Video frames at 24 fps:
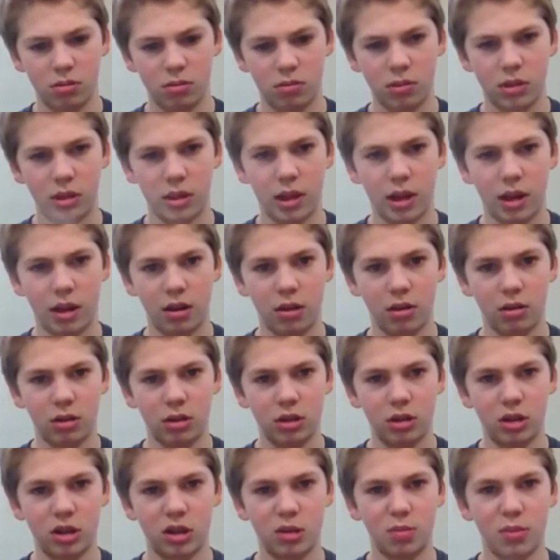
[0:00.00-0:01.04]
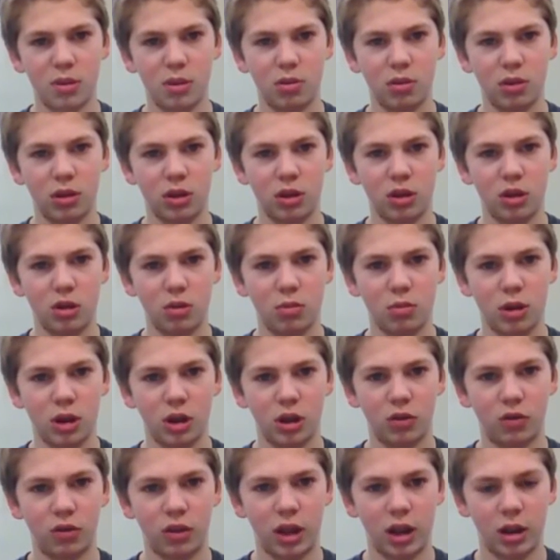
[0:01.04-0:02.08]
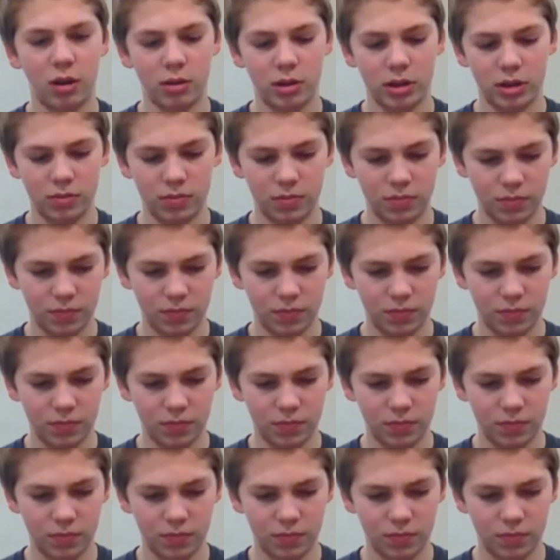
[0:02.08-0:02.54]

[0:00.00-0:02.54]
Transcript: without spewing too much flour.